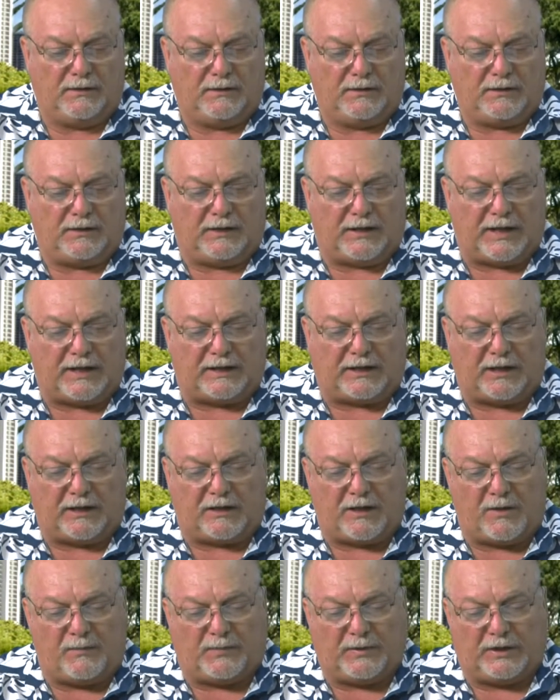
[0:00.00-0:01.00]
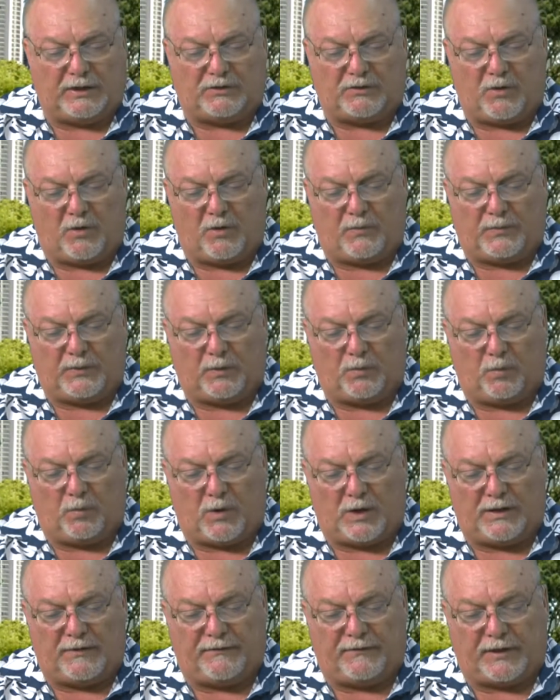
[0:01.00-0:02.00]
Connecticut company to open
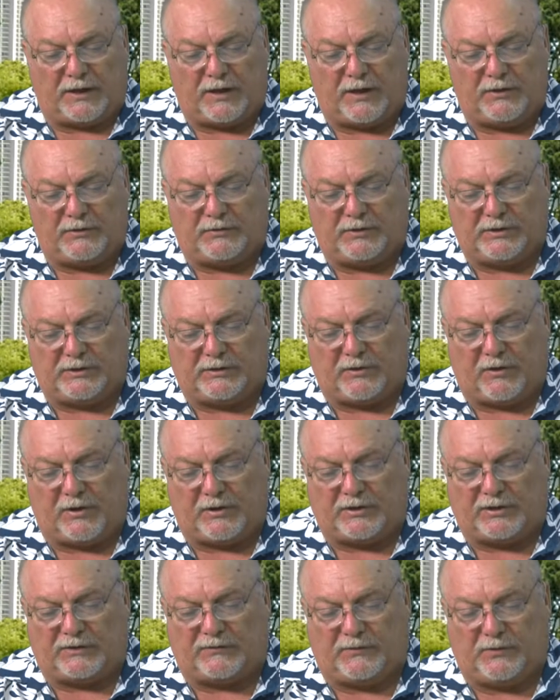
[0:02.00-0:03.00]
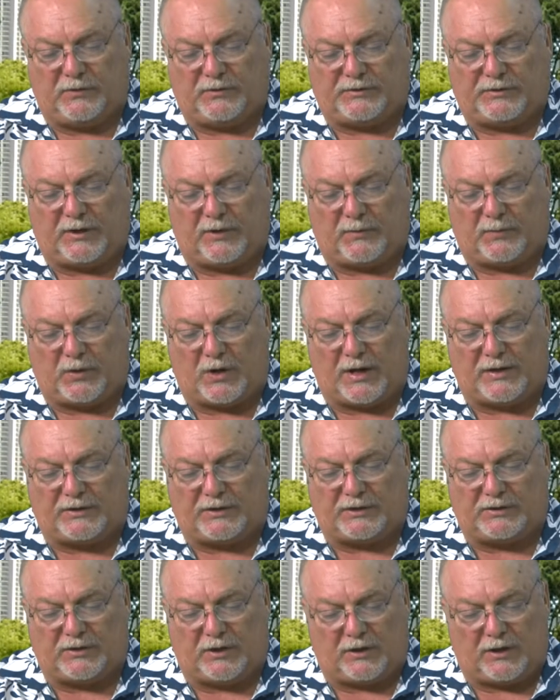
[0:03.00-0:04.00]
one of the country's largest fuel cell
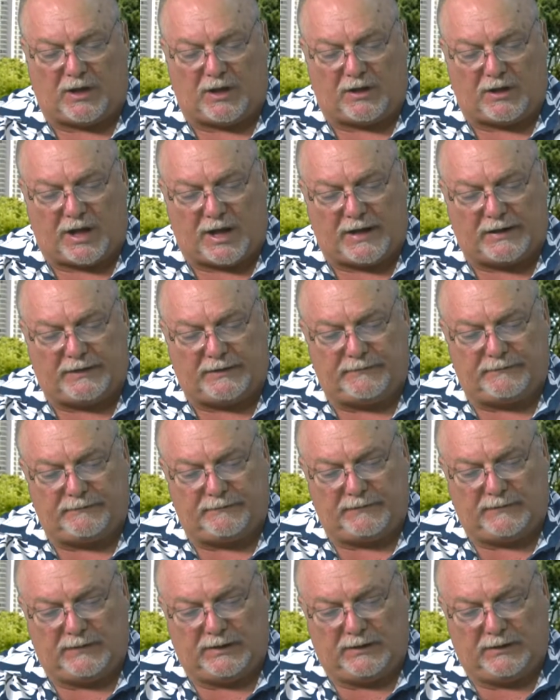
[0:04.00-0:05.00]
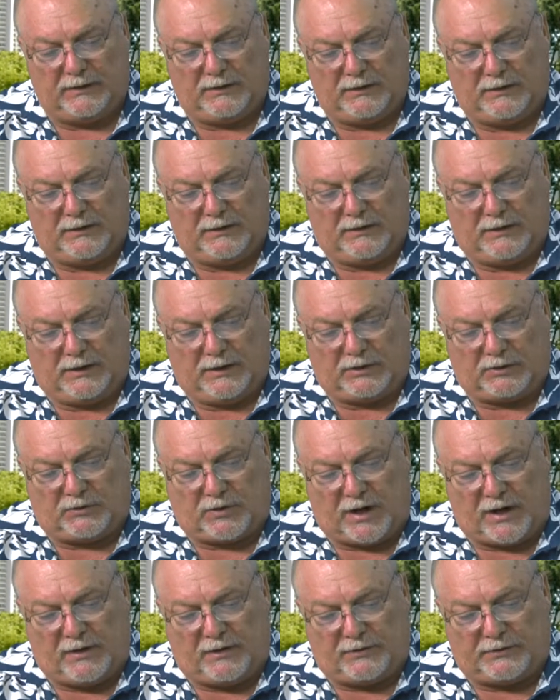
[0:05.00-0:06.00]
projects on Long Island.
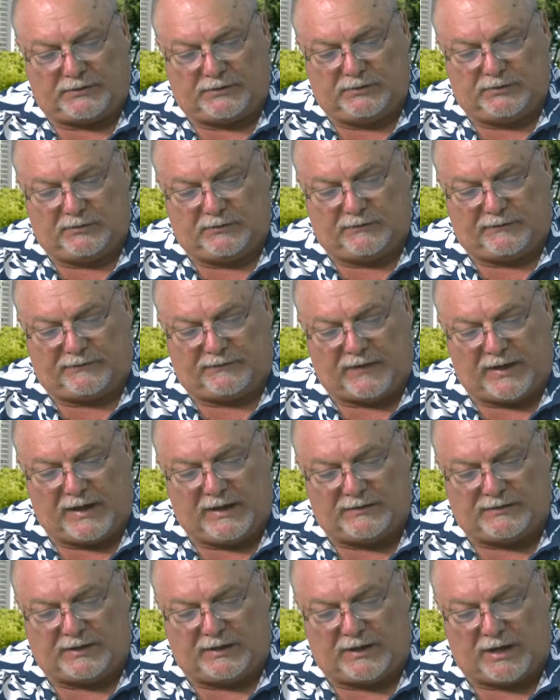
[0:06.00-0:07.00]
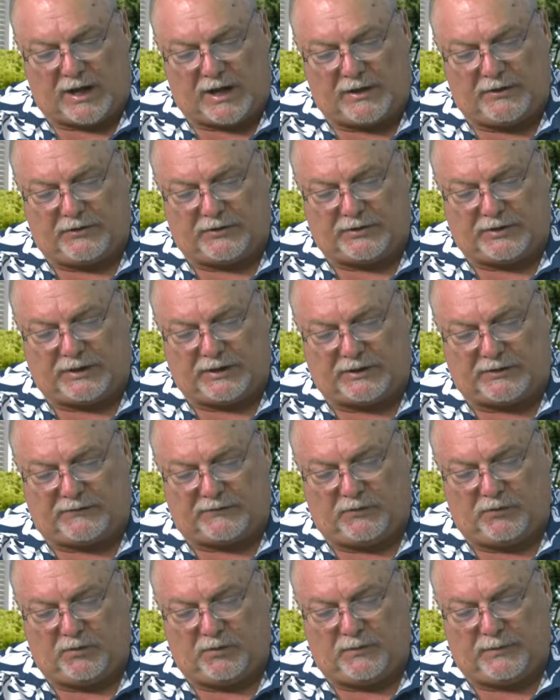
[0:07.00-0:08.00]
Trial to phase in hydrogen as
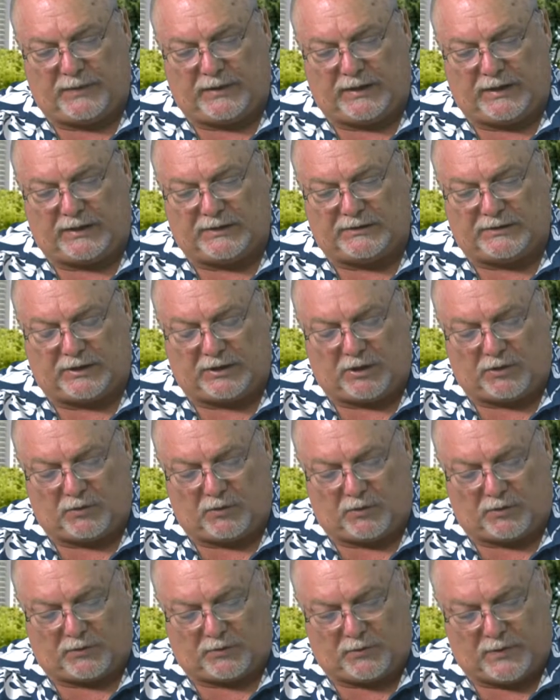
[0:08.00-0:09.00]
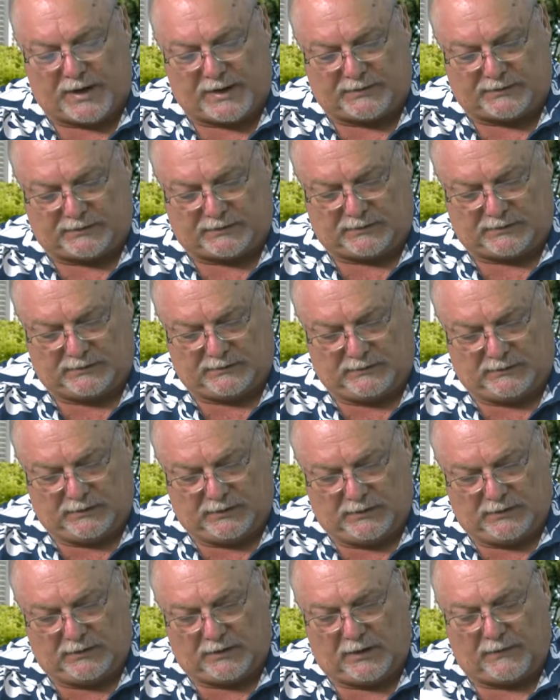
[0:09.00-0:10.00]
fuel begins in the Northwest,
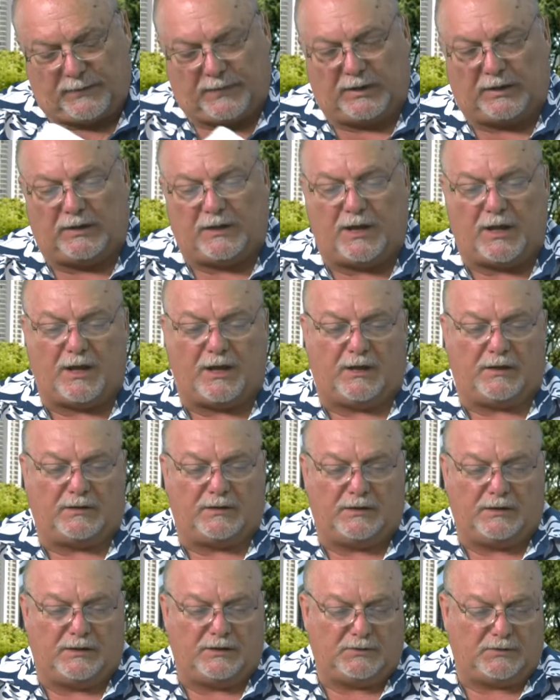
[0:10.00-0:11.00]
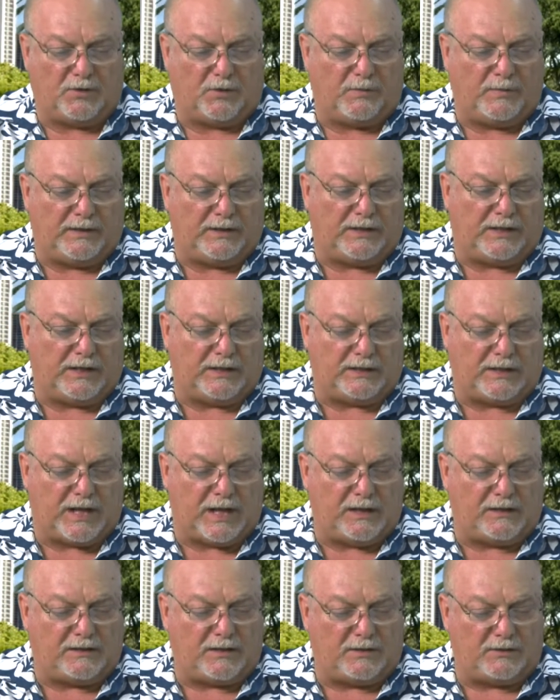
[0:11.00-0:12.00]
up in Toby
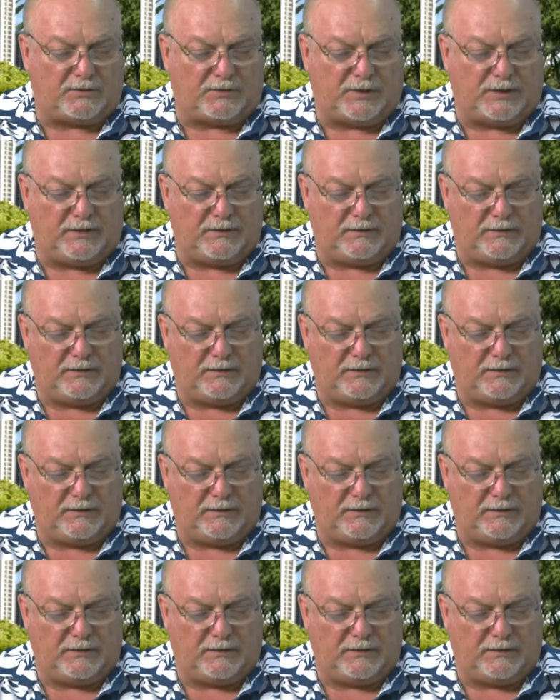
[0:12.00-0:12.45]
Kincaid country.